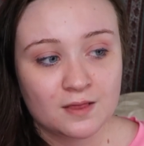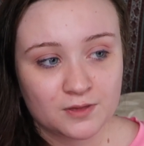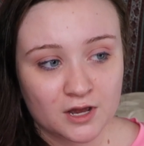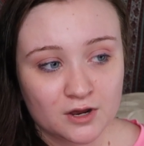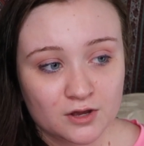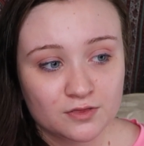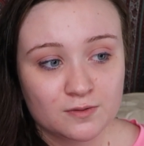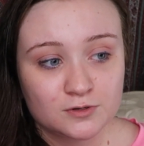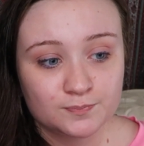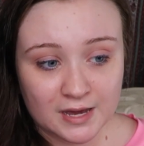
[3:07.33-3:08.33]
they're
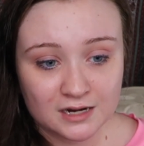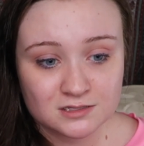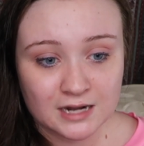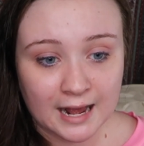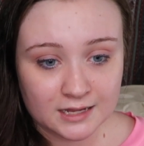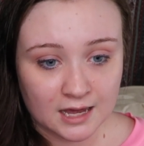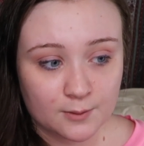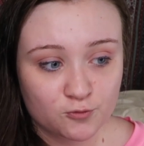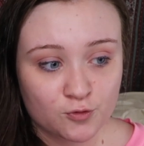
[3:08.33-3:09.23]
the bettas that I kept